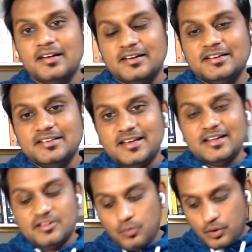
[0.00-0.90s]
yeah,
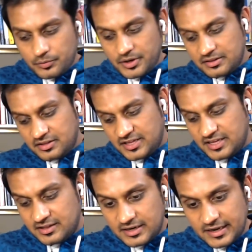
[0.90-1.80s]
so what would I say
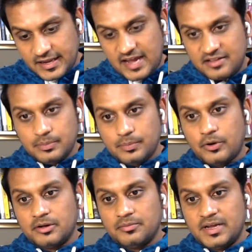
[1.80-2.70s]
is like as a
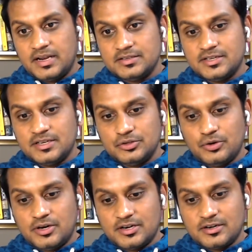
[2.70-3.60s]
product manager,
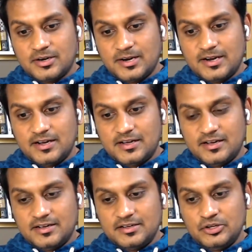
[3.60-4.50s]

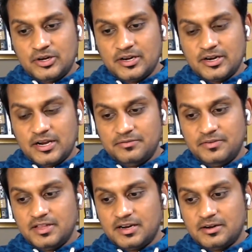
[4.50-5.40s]
I
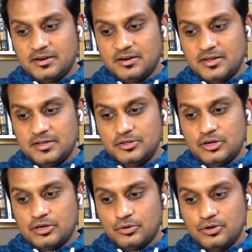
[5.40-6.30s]
feel that
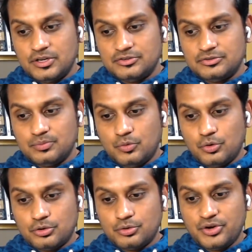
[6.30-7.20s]
your role is
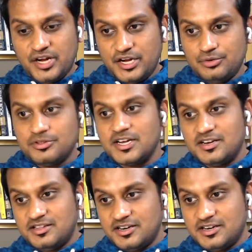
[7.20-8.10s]
more to reduce the
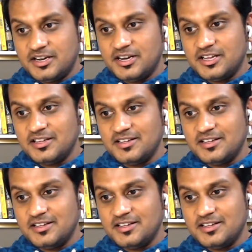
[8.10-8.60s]
uncertainty